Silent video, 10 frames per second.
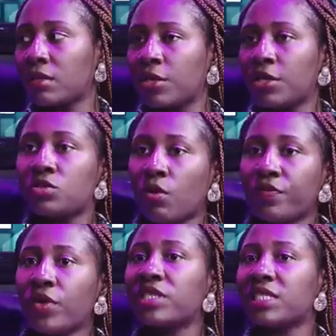It's
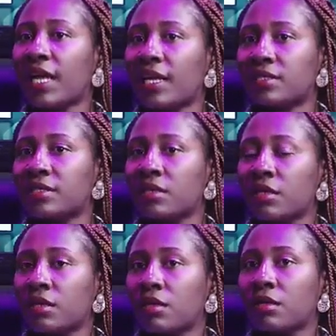obvious that
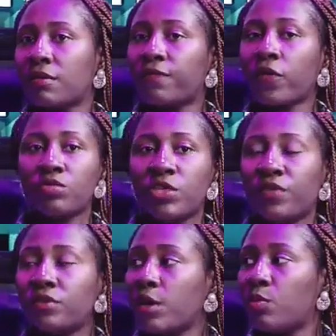from the
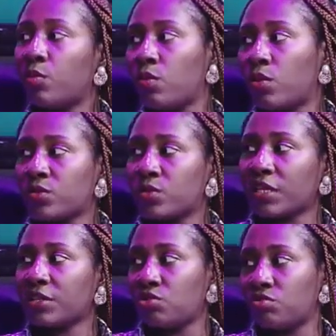vulnerable ones, which are
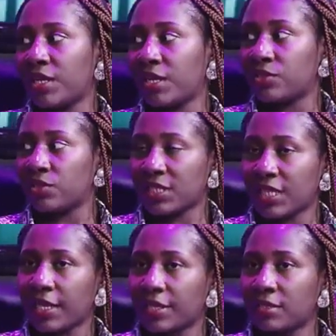the children that just
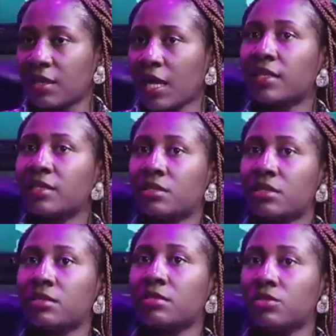died, and
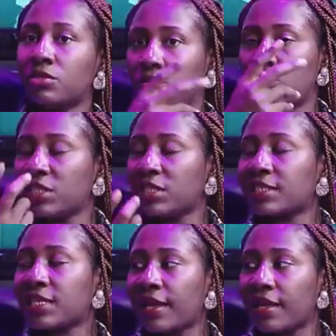till those
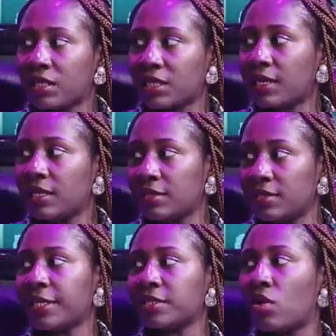that are elderly,
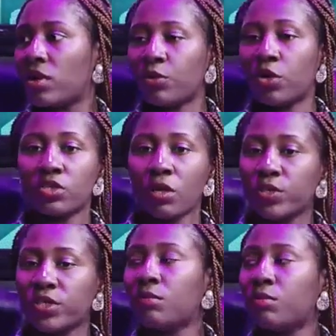there is hunger, because some
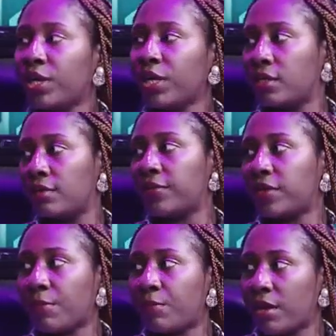will still bring for
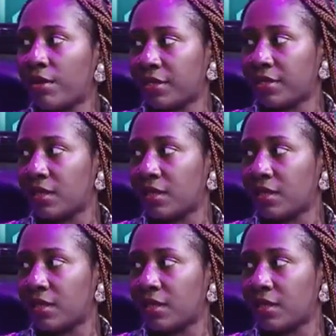their parents.